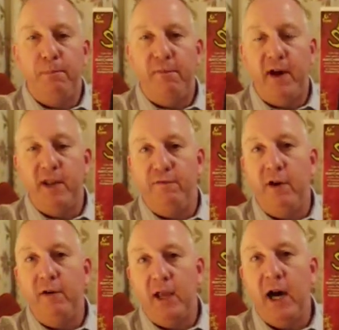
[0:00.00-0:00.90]
find it
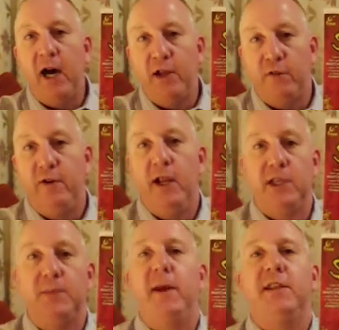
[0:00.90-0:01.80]
very hard or very
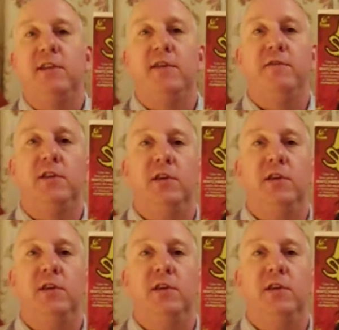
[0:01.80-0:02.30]
expensive